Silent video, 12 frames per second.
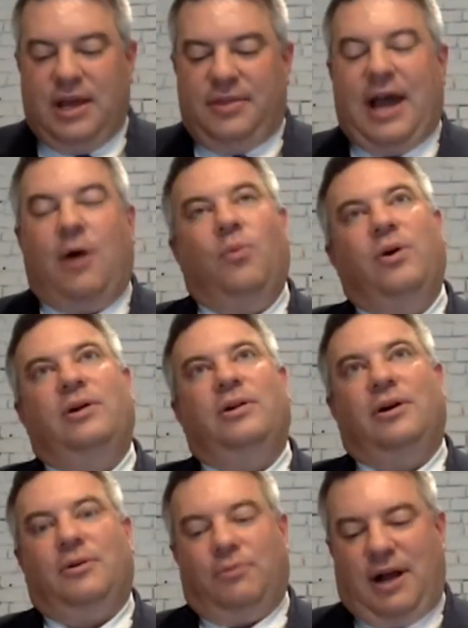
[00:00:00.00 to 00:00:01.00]
that
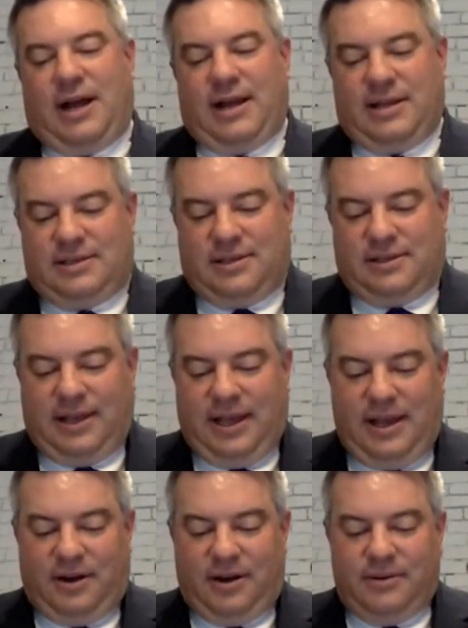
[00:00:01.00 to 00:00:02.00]
will arise
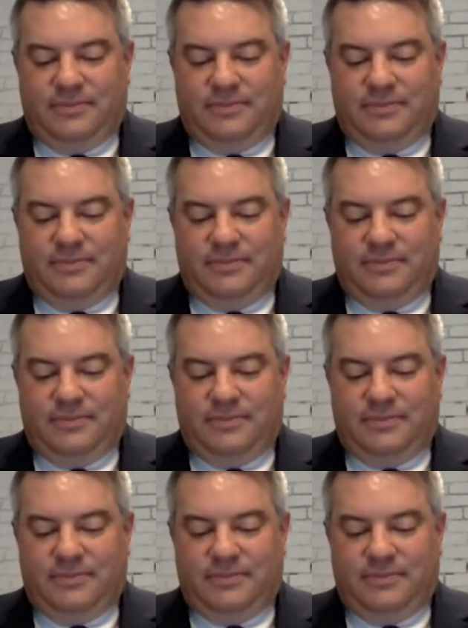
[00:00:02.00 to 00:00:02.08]
later.